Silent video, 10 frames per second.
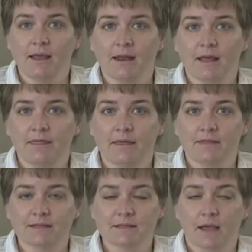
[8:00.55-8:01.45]
And I think
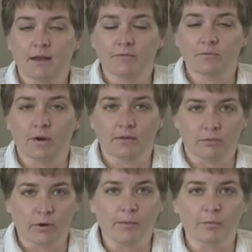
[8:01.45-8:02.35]
that's kind of where the
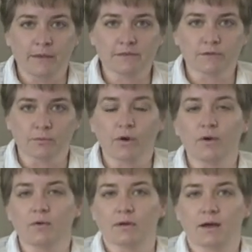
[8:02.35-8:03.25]
rubber meets the
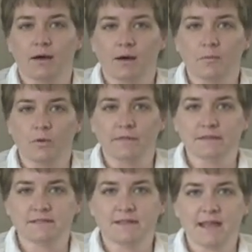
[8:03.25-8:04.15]
road. When
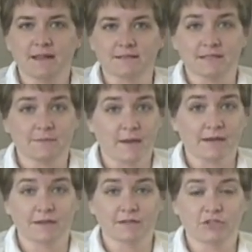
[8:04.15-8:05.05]
the state is
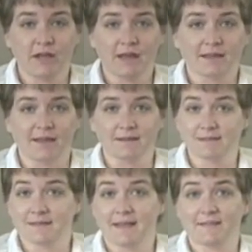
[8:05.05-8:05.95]
expecting a check and
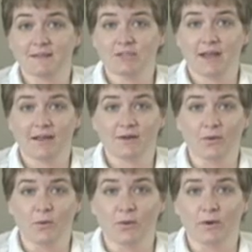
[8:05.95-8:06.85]
doesn't get the check,
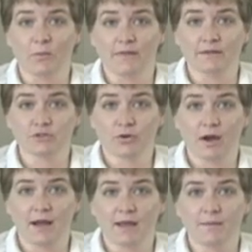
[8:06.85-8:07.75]
or when the
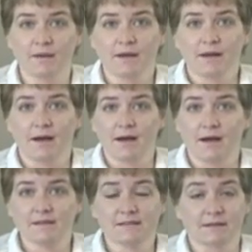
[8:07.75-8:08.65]
tribe
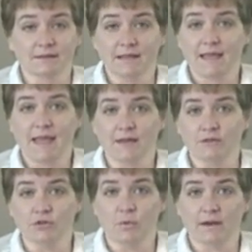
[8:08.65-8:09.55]
suddenly can't
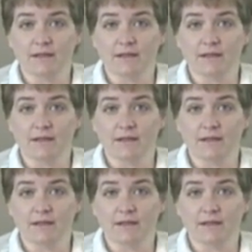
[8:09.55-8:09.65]
do